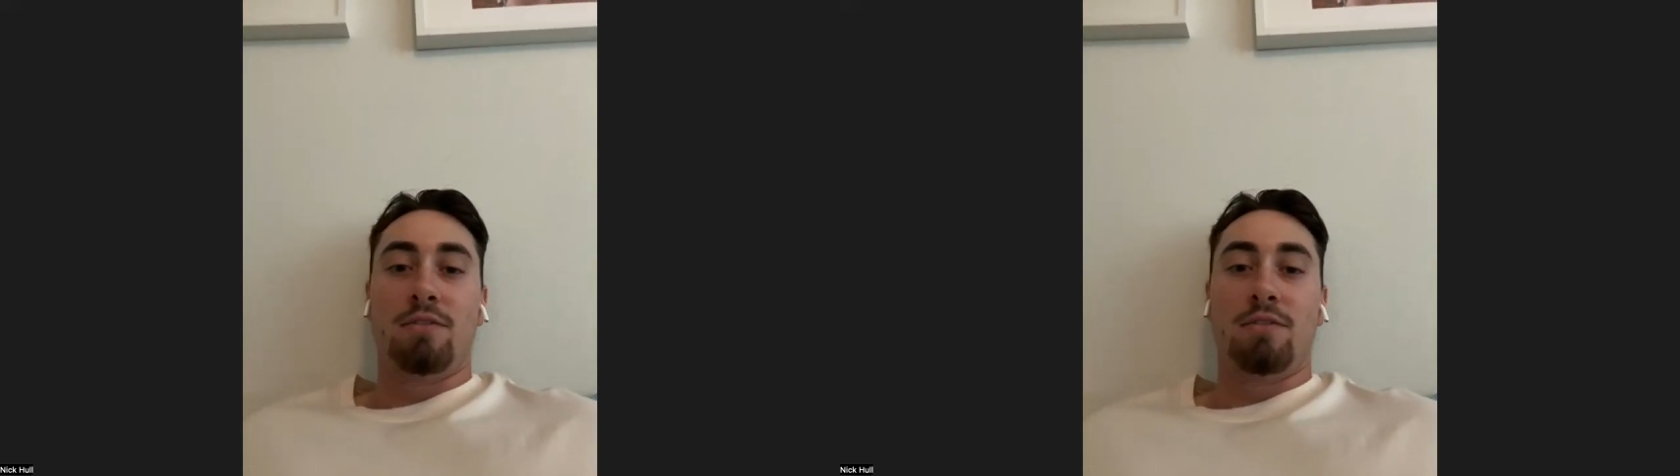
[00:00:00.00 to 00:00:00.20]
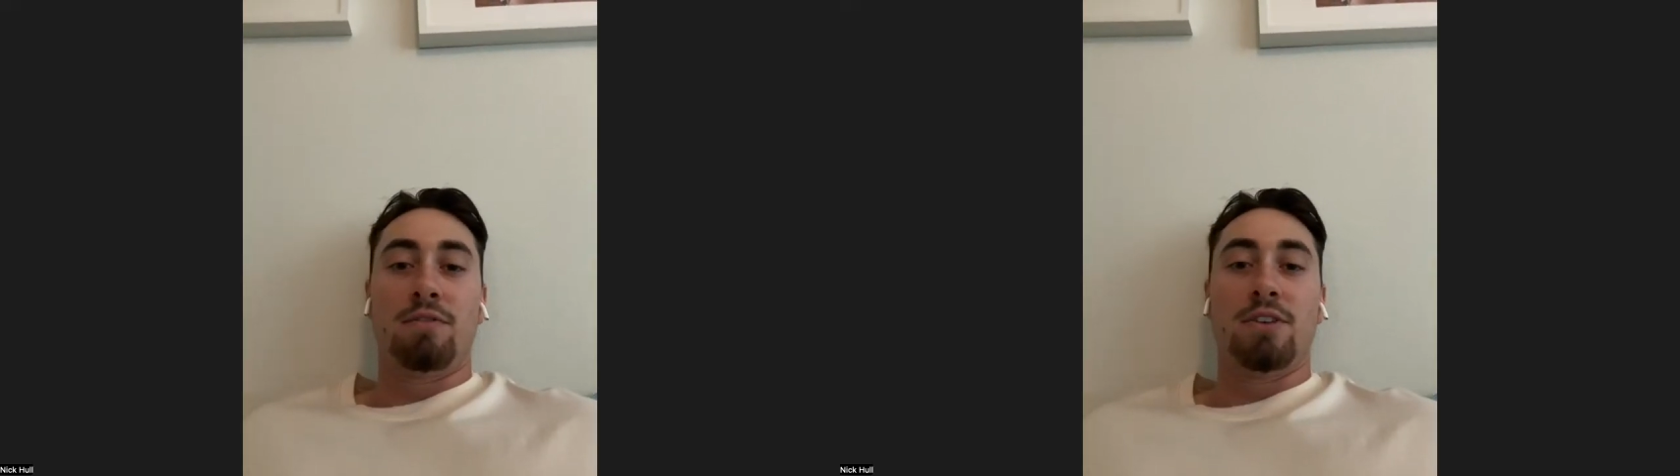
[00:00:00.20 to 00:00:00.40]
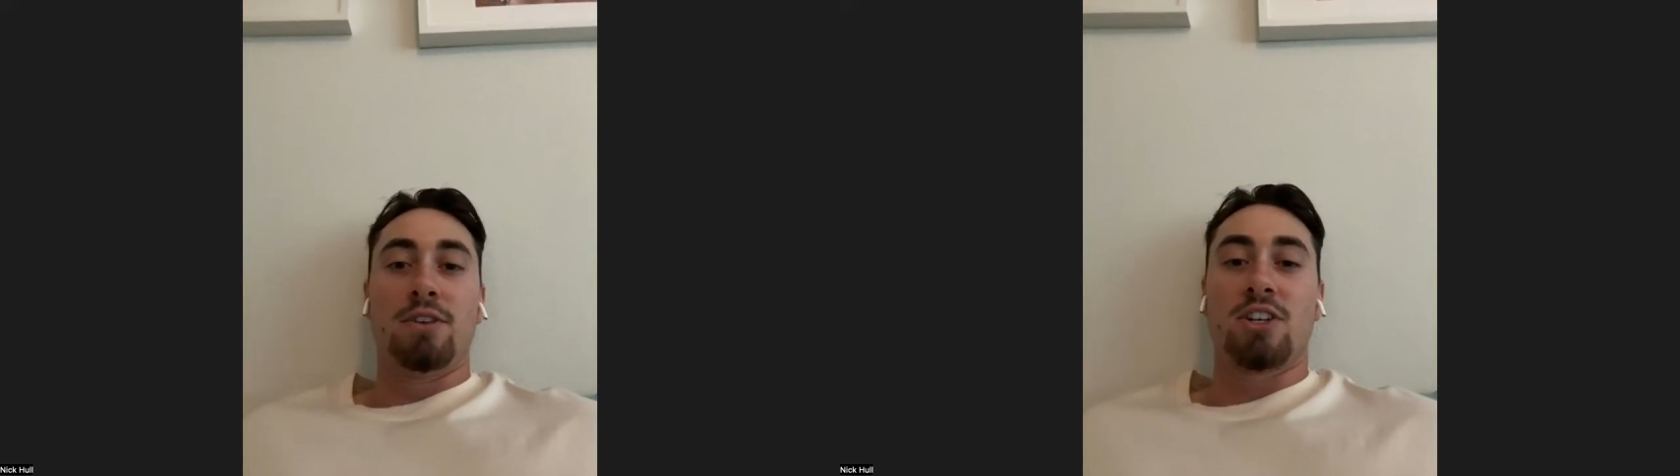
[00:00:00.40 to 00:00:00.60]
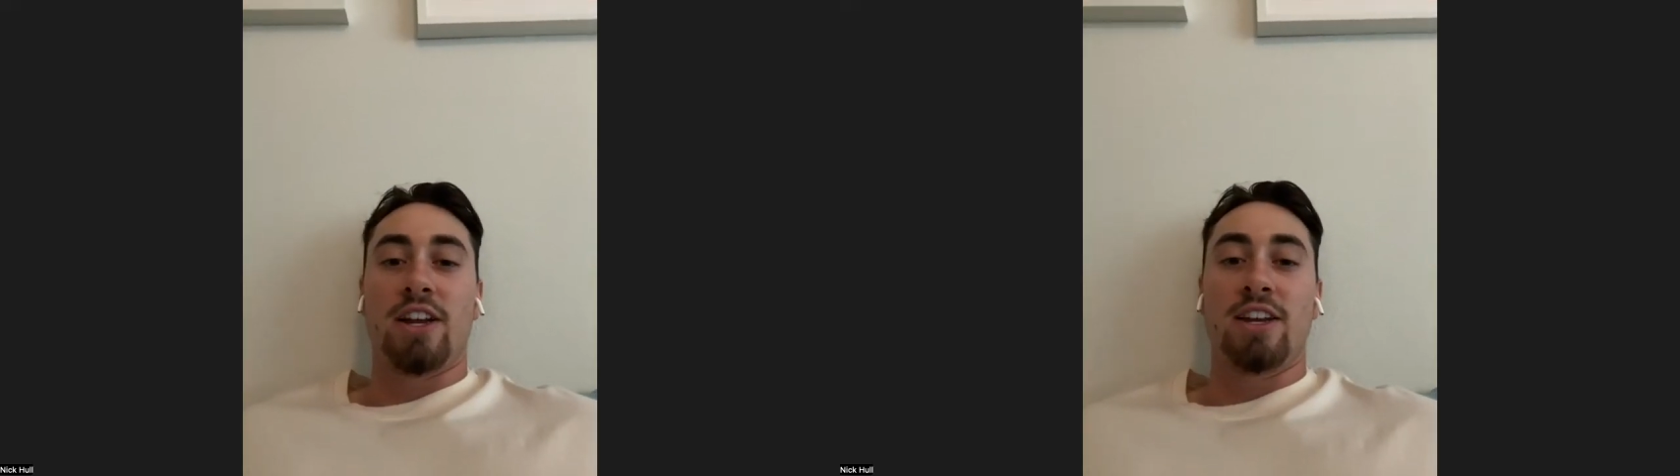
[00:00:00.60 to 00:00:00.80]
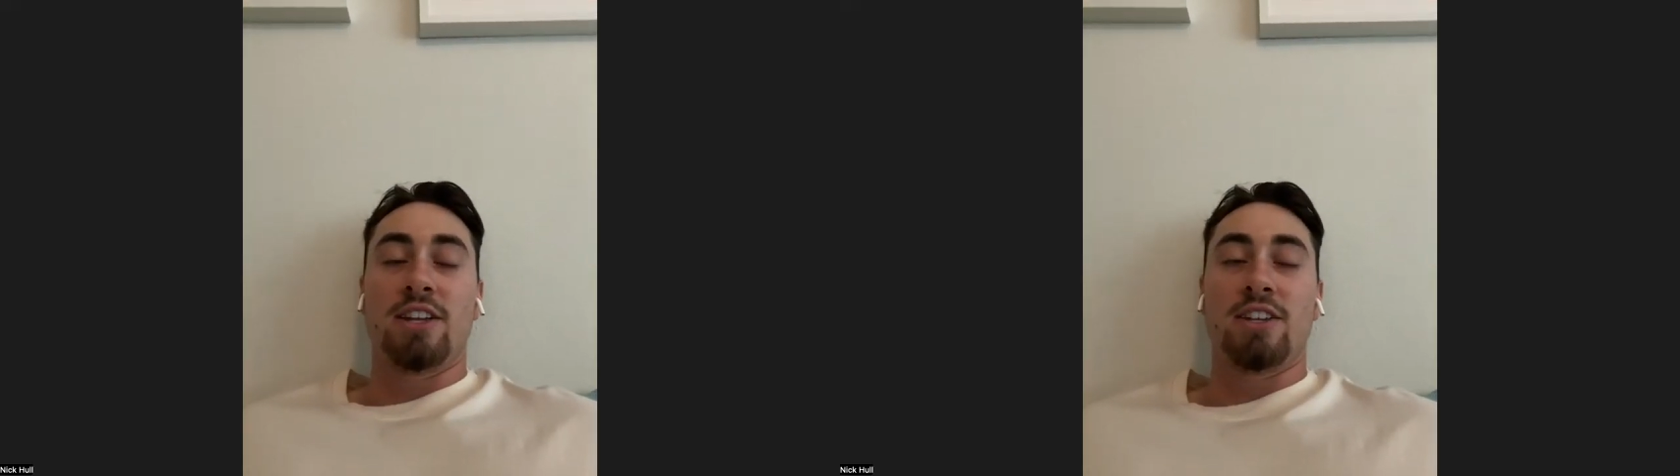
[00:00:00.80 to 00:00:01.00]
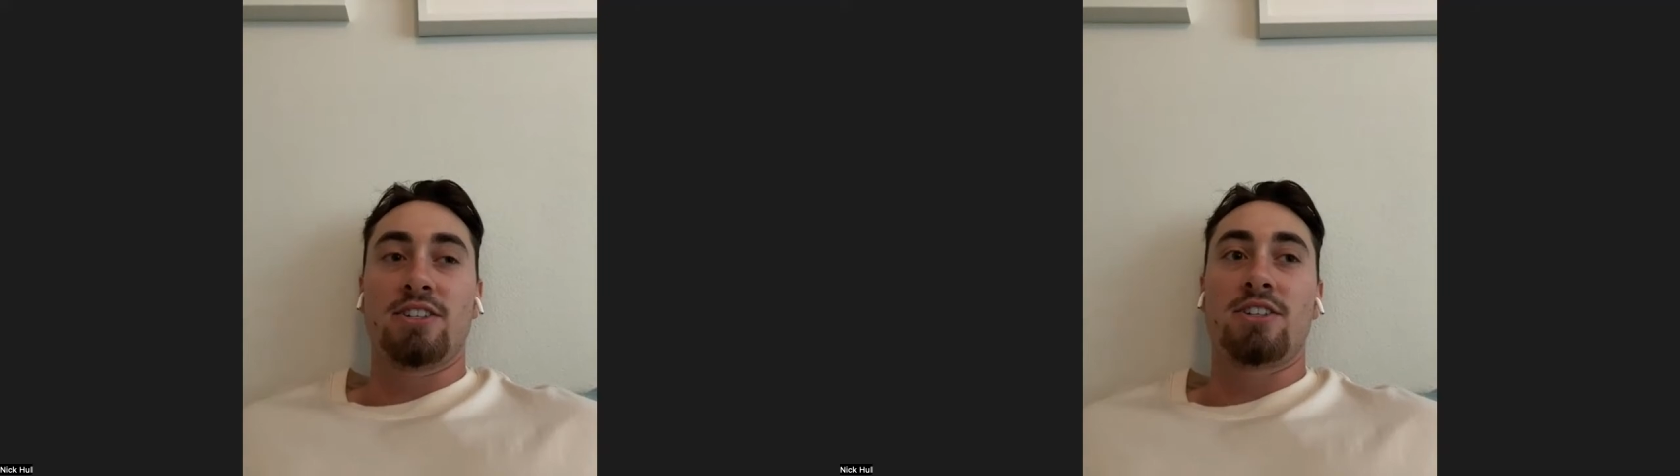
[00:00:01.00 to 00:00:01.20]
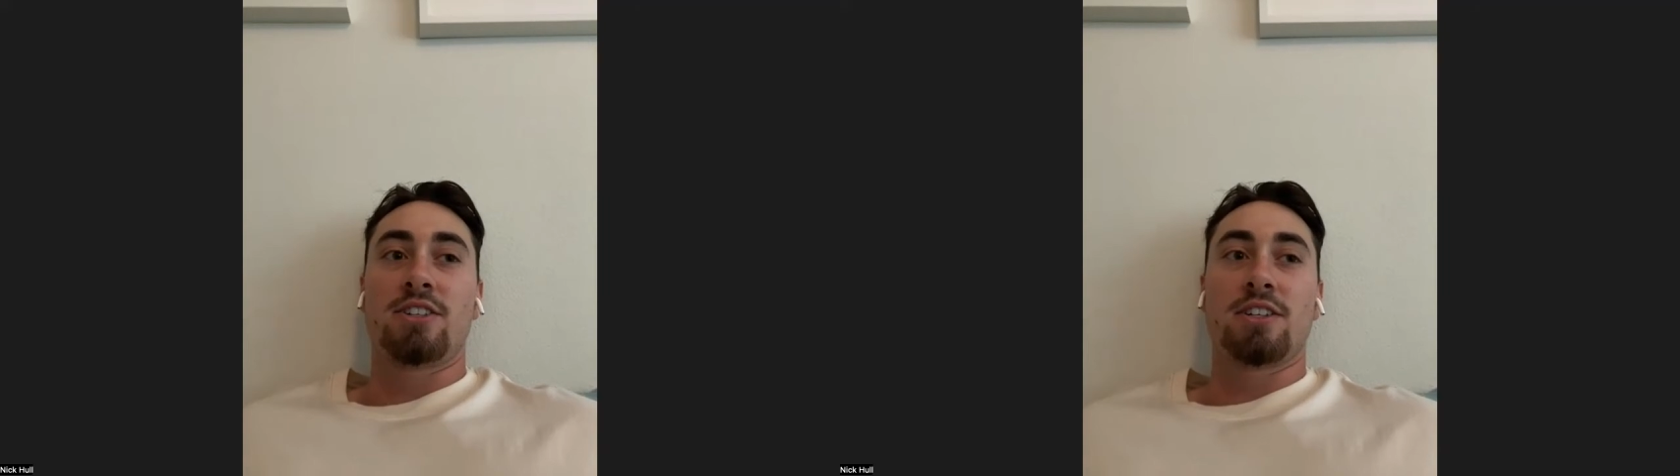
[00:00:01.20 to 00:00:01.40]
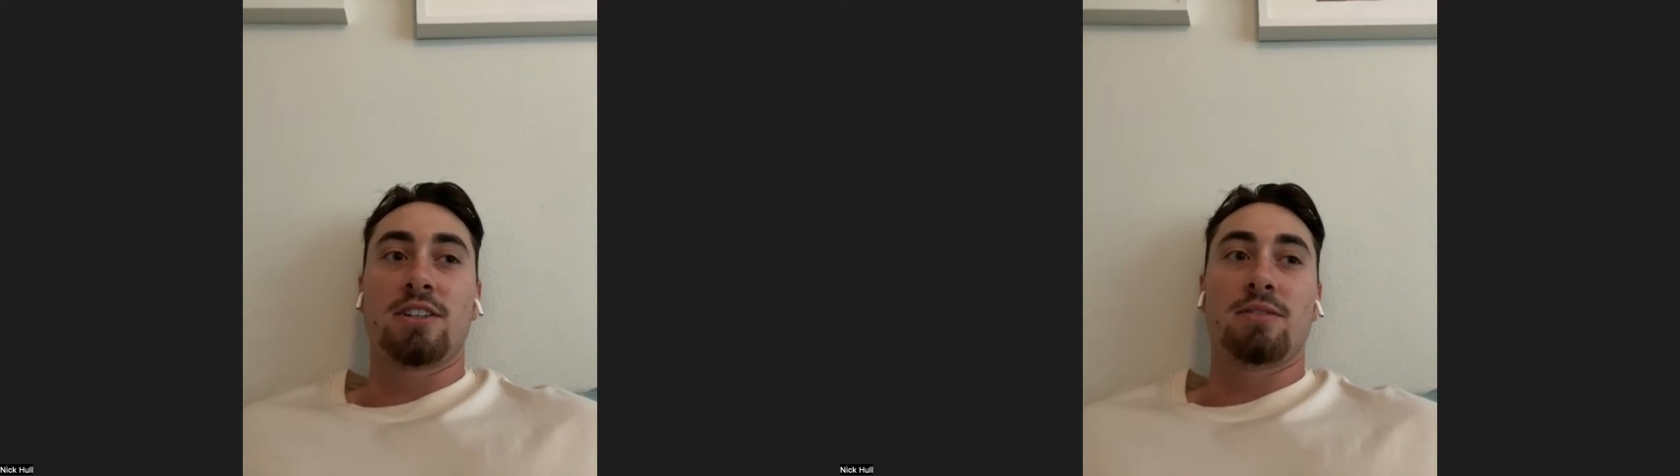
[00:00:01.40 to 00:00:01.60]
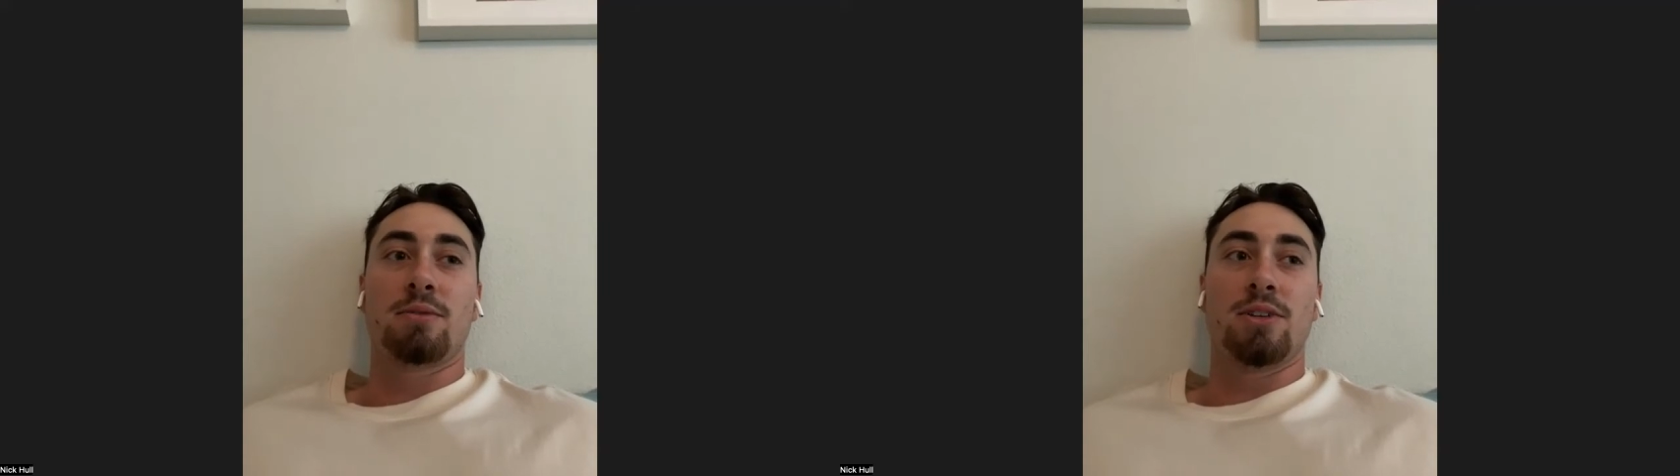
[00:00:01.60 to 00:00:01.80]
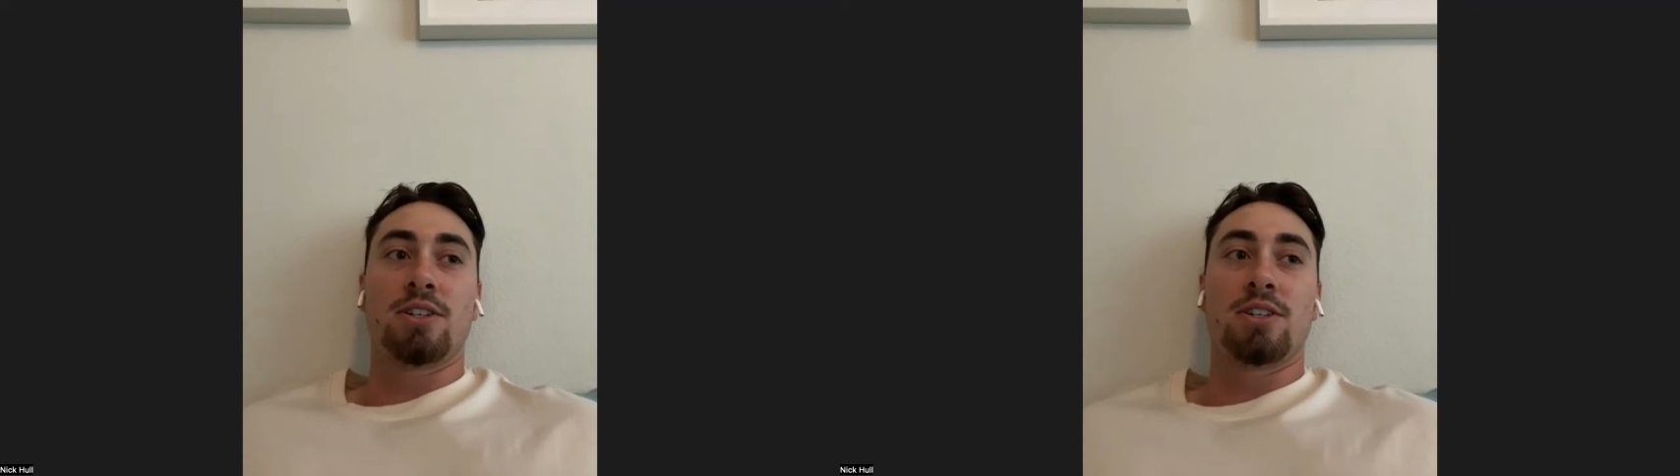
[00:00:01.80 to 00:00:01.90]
Hernandez was